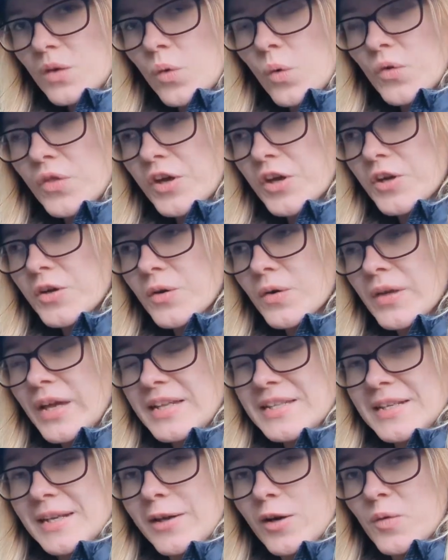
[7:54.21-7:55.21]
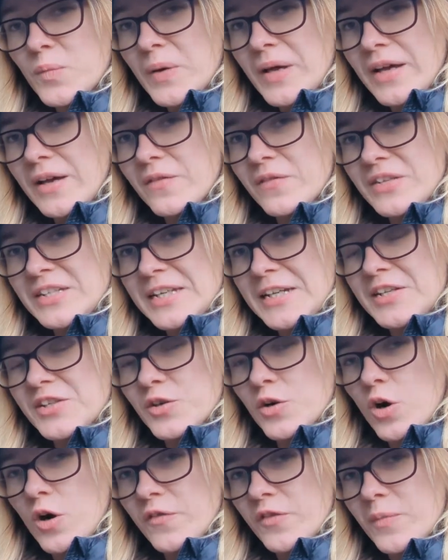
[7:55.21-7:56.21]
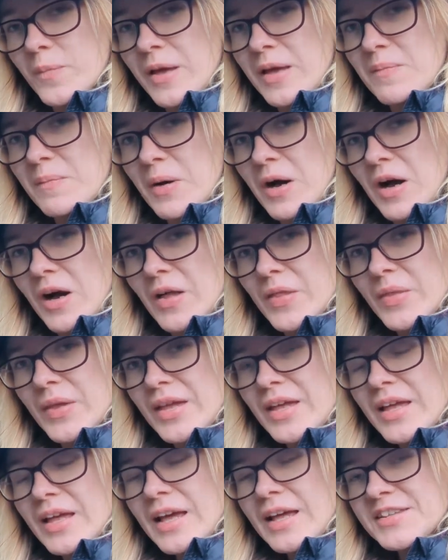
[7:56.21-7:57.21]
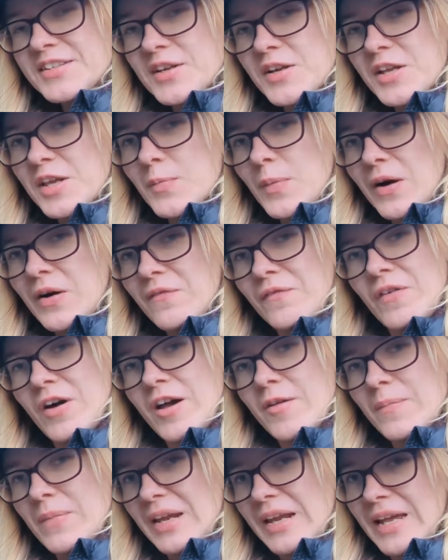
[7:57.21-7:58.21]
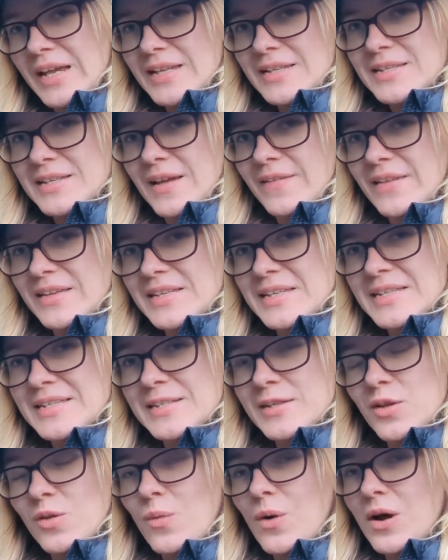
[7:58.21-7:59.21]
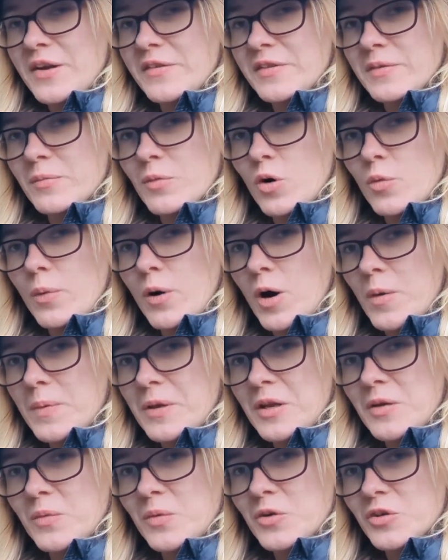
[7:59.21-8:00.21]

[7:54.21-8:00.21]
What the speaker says: Although it's a little bit of a detour off the main path, it's only about 5 minutes, and this is still one of the more popular